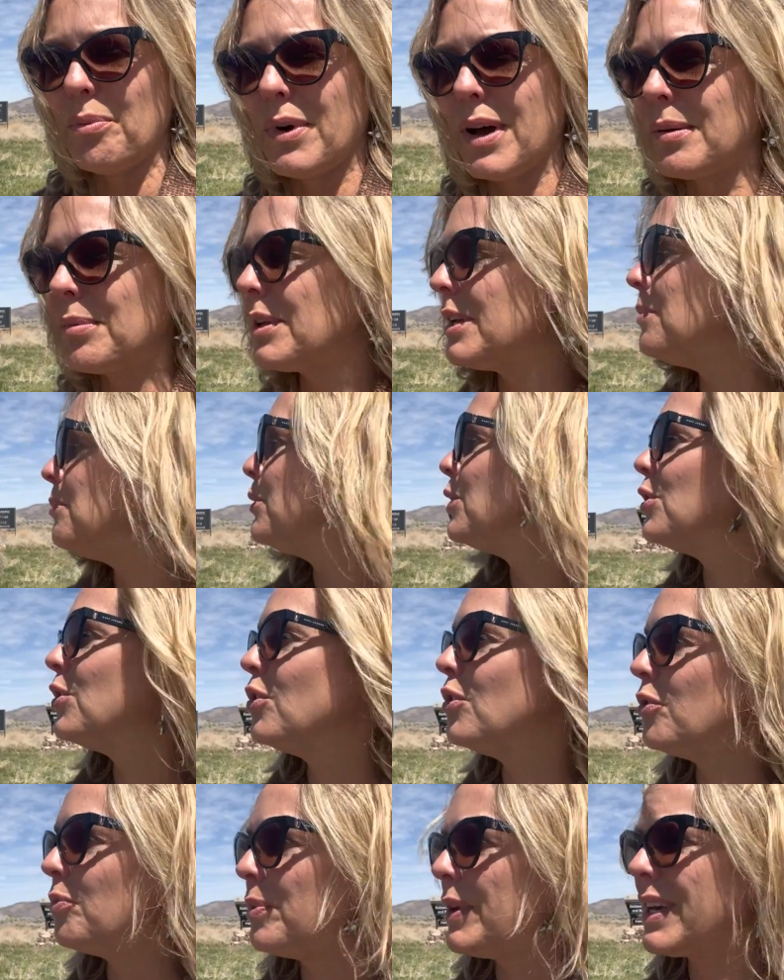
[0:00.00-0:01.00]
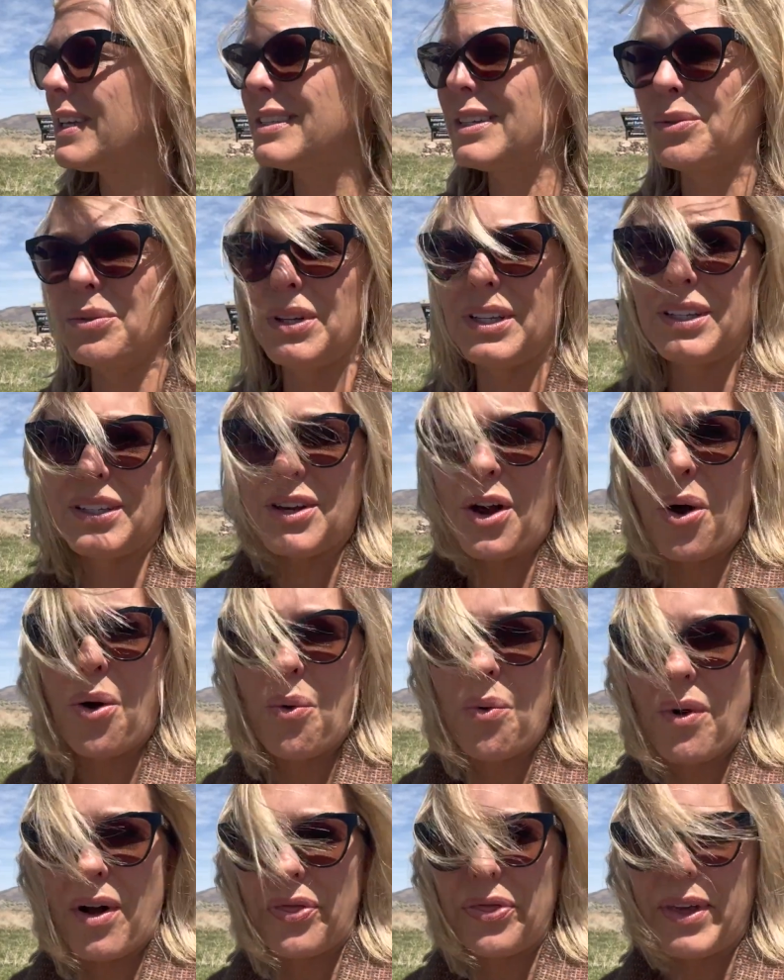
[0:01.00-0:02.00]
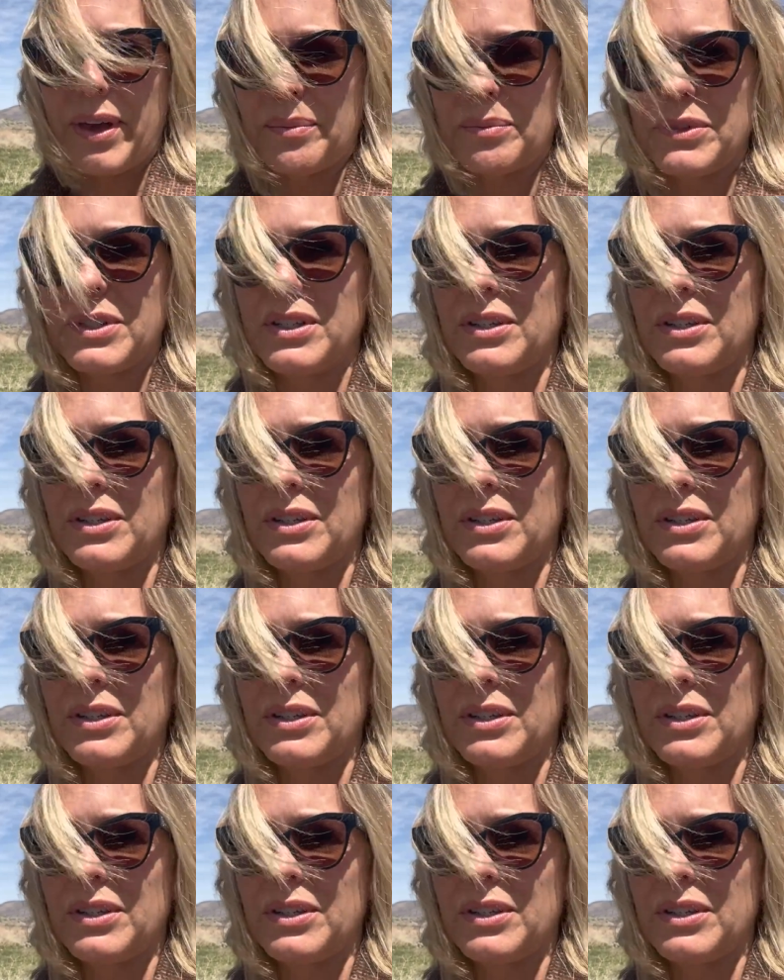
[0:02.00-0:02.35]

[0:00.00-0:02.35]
I'm going to move, because I really don't want them